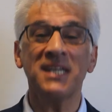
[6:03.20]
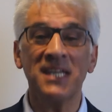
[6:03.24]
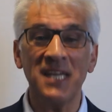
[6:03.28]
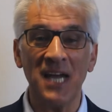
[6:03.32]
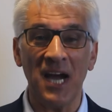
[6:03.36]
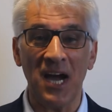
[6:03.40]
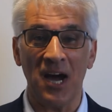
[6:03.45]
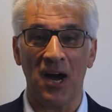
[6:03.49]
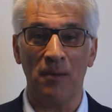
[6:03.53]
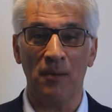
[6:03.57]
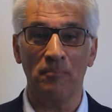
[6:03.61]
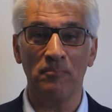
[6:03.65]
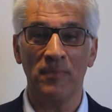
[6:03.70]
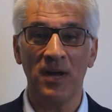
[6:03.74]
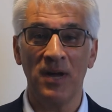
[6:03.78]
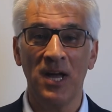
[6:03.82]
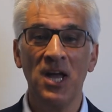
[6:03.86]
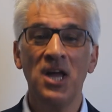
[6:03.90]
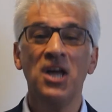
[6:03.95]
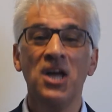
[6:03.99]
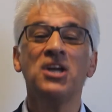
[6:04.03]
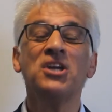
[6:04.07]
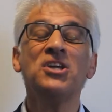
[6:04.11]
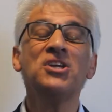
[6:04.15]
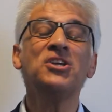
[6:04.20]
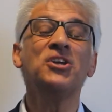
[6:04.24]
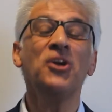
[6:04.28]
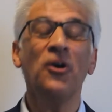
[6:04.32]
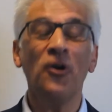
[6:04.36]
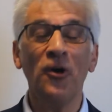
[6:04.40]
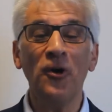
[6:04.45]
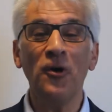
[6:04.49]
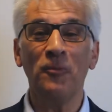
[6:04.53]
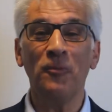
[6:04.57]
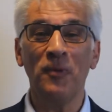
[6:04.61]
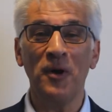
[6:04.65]
come,
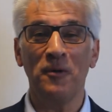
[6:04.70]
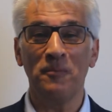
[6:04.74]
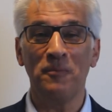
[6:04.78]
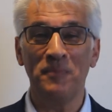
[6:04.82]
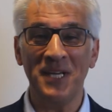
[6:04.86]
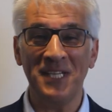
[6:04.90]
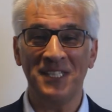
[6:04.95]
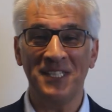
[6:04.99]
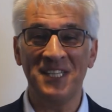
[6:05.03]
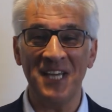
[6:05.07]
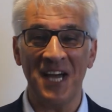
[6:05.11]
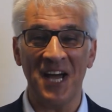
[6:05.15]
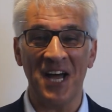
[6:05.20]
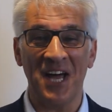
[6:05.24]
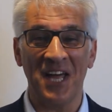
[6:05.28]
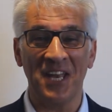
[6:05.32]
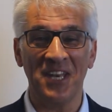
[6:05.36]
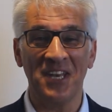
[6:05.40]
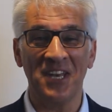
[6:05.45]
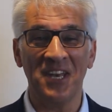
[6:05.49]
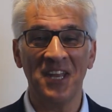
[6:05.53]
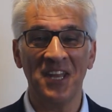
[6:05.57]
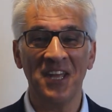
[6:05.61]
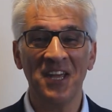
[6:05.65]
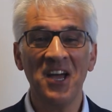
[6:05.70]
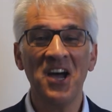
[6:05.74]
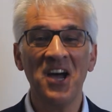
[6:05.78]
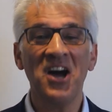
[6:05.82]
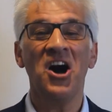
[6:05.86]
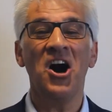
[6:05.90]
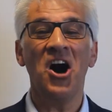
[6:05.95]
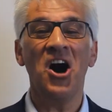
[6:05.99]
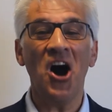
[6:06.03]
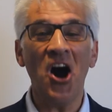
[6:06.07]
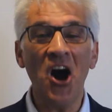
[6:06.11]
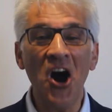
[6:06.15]
your will be done
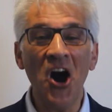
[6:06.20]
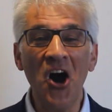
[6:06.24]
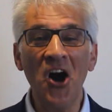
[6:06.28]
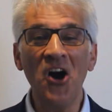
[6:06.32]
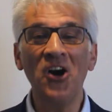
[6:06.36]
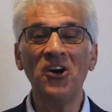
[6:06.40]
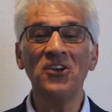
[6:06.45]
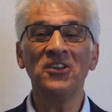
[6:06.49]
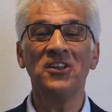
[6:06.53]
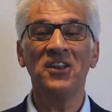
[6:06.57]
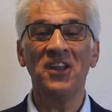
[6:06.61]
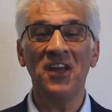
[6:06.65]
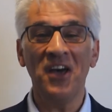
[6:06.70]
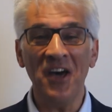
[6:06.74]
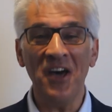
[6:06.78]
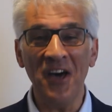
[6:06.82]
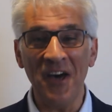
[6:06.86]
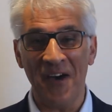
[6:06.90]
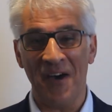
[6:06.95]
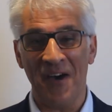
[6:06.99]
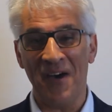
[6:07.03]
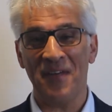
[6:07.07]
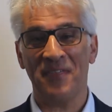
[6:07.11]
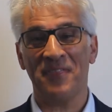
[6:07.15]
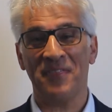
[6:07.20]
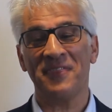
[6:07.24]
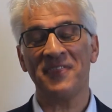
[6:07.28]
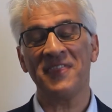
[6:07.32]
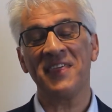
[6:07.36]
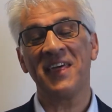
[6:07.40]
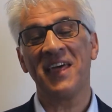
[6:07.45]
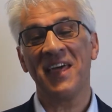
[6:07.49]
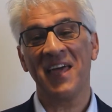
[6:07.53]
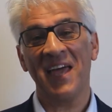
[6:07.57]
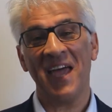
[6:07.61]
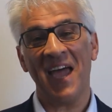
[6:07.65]
on earth
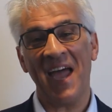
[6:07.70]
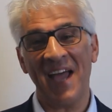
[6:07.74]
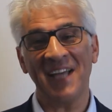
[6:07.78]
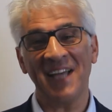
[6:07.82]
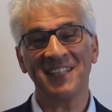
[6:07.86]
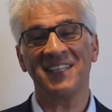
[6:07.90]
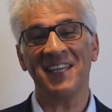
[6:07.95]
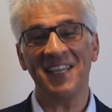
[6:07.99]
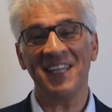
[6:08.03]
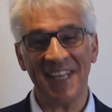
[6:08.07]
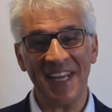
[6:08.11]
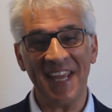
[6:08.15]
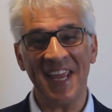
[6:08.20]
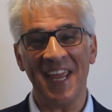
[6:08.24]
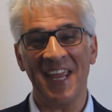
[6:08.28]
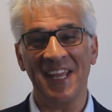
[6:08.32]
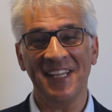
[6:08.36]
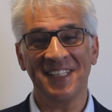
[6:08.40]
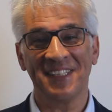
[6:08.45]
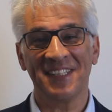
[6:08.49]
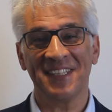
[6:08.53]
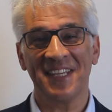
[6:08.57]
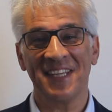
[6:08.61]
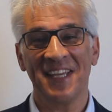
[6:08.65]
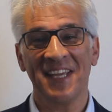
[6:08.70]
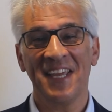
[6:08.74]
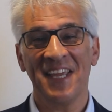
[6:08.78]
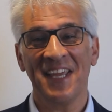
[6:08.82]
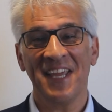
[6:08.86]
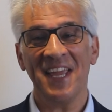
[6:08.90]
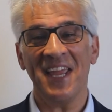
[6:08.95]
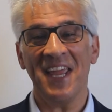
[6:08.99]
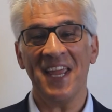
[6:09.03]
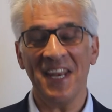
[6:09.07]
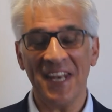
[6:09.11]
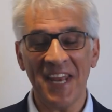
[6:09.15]
as it is
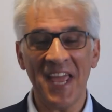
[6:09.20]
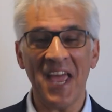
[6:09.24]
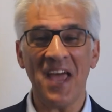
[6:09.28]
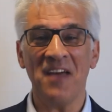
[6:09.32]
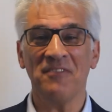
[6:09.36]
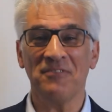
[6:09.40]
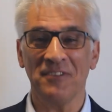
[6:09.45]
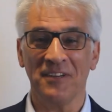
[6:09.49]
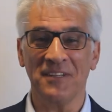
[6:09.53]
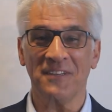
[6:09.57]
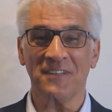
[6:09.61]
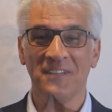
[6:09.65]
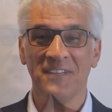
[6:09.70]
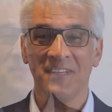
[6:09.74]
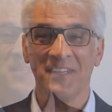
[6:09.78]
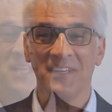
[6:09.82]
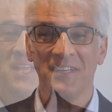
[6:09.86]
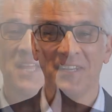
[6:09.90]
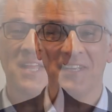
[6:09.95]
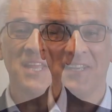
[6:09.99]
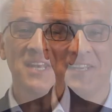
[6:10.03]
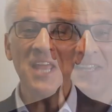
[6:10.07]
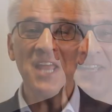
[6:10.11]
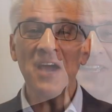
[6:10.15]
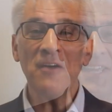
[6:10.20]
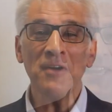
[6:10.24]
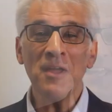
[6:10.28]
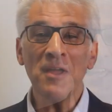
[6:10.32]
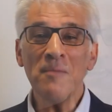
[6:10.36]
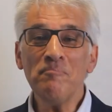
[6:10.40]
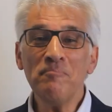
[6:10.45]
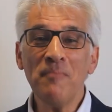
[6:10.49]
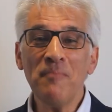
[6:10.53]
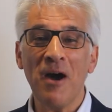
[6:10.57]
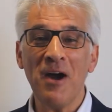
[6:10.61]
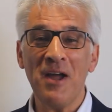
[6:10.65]
in heaven. Now
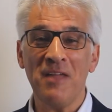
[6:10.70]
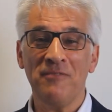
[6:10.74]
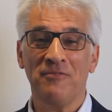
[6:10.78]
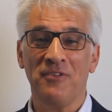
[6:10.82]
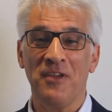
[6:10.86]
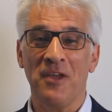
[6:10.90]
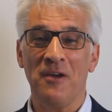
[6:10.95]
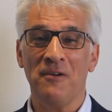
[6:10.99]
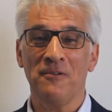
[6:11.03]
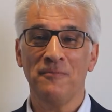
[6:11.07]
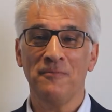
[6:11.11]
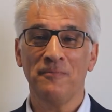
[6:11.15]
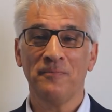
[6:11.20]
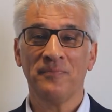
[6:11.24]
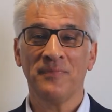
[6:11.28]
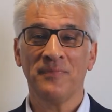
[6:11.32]
in my view,